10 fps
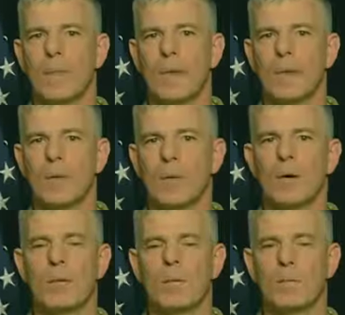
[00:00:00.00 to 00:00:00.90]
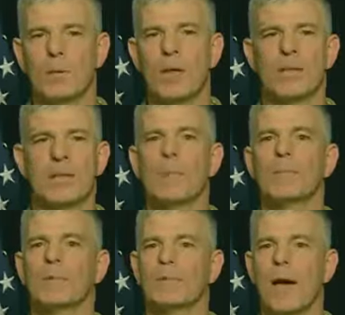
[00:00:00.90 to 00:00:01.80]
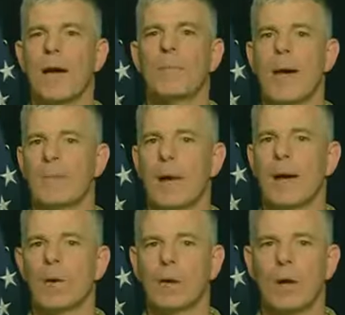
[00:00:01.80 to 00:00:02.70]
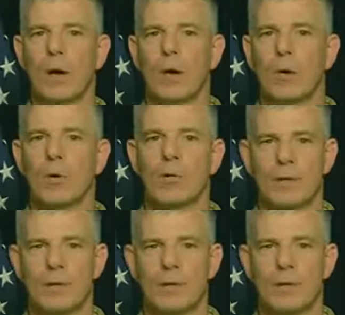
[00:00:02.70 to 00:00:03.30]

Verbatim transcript: you know, plus ups of combat power or of